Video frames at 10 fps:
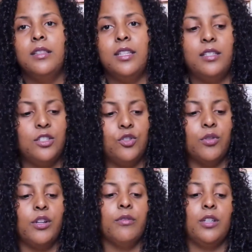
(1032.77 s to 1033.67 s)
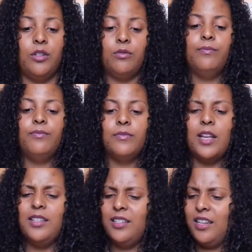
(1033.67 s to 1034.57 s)
This is triggering you.
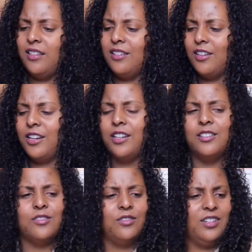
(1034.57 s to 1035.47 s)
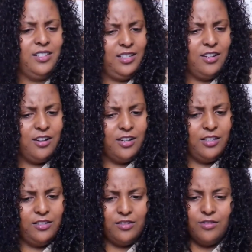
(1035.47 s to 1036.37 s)
I did get Dark Night of the Soul. Did I say Dark
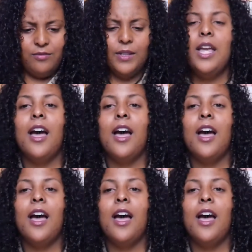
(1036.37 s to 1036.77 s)
Night of the Soul?